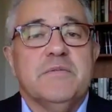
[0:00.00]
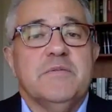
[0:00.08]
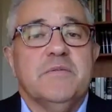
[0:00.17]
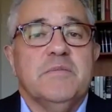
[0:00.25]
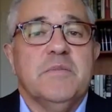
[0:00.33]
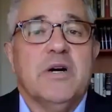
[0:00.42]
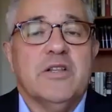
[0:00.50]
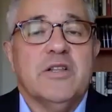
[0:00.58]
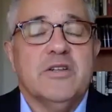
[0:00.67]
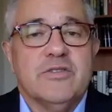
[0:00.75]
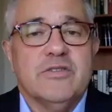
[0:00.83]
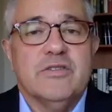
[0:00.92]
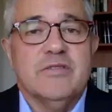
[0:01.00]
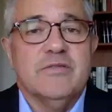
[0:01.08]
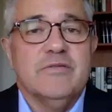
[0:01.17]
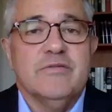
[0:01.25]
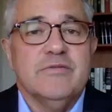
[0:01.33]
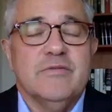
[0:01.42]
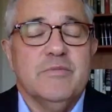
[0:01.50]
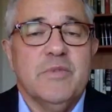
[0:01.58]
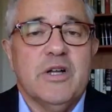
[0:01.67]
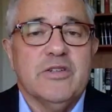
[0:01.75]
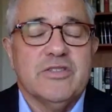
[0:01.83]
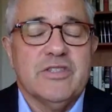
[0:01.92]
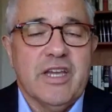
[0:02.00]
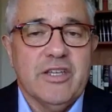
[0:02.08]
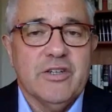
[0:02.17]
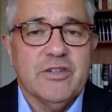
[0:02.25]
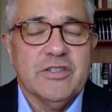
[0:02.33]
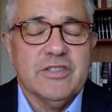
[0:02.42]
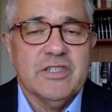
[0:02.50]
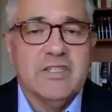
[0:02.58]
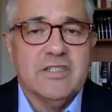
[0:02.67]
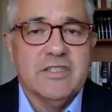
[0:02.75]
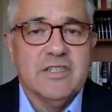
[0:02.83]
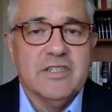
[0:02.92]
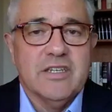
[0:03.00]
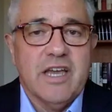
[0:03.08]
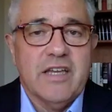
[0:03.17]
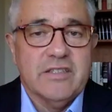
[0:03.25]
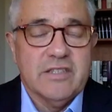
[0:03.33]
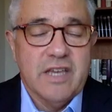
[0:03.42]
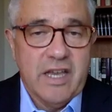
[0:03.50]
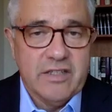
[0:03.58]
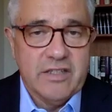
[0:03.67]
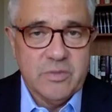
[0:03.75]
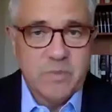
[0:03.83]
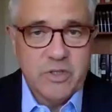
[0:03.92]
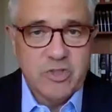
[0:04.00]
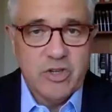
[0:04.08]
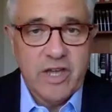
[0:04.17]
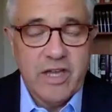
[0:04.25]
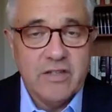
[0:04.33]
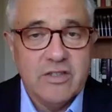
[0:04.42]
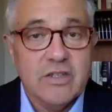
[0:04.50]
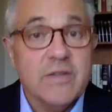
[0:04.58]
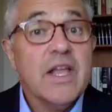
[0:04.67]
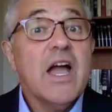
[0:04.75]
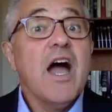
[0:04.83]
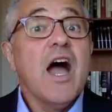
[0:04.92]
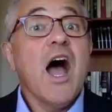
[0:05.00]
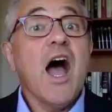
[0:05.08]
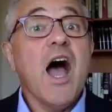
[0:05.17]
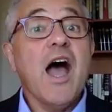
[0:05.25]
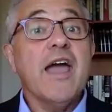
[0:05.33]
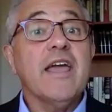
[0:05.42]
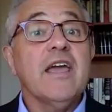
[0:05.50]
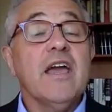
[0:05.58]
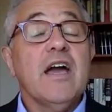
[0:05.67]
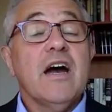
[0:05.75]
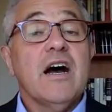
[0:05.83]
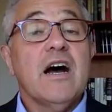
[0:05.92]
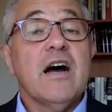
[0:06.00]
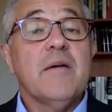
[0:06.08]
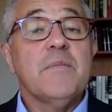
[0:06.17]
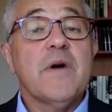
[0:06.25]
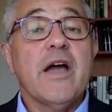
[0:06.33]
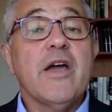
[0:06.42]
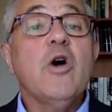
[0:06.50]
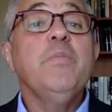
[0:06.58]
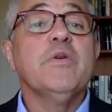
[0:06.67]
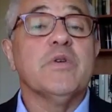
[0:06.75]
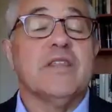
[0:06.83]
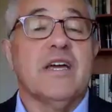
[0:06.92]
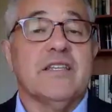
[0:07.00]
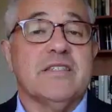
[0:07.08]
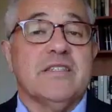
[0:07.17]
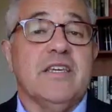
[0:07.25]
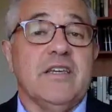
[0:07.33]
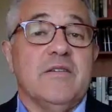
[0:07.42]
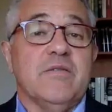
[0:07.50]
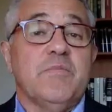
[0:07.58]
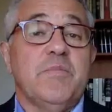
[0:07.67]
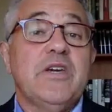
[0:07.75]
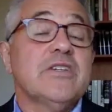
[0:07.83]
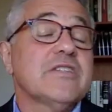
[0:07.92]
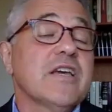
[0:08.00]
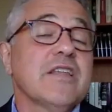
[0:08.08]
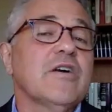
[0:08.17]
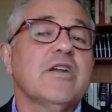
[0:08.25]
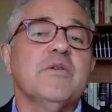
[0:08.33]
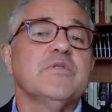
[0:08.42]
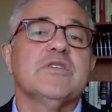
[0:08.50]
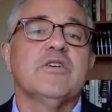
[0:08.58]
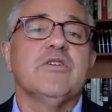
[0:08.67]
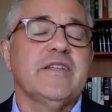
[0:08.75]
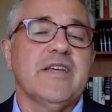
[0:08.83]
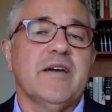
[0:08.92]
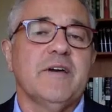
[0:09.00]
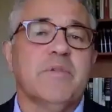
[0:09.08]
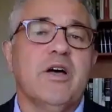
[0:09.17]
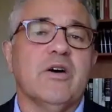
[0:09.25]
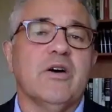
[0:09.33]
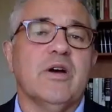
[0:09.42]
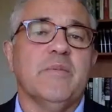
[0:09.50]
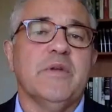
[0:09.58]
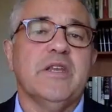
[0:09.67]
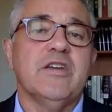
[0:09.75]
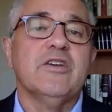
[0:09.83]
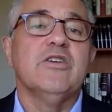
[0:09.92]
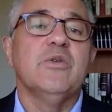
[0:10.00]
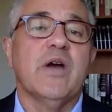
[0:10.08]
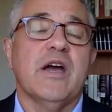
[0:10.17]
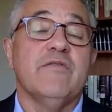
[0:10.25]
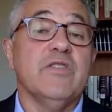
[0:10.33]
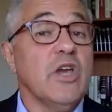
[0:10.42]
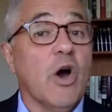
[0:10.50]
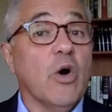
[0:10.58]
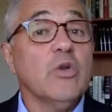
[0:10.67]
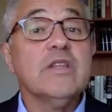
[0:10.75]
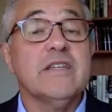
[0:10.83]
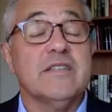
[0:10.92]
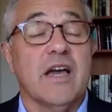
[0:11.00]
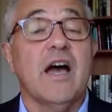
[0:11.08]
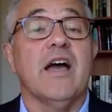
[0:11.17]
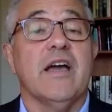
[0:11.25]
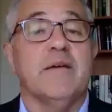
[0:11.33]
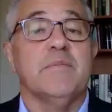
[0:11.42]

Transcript: Mueller's tenure as the special counsel. I opened with that scene because I thought it was a great tableau. I mean, here you have the only time